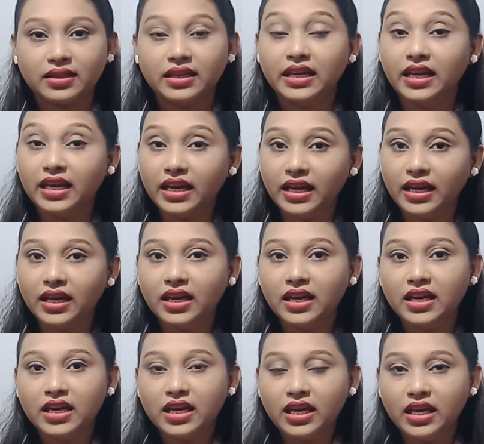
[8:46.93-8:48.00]
He
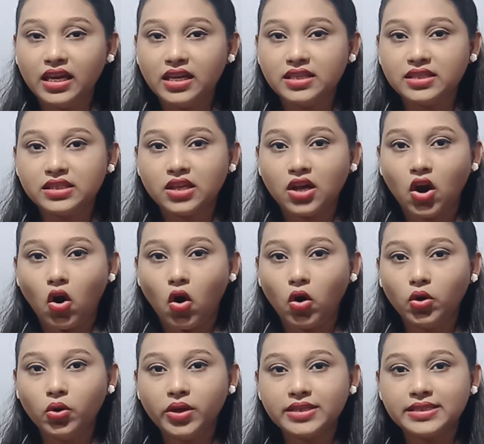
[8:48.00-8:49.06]
is
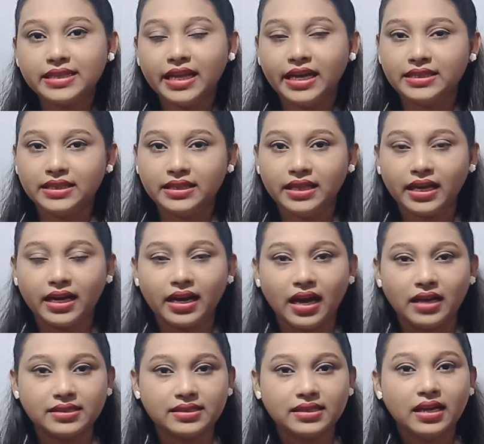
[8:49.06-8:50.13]
always late in the
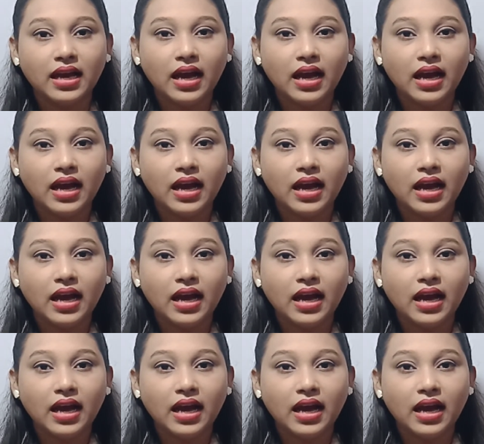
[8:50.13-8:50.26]
class.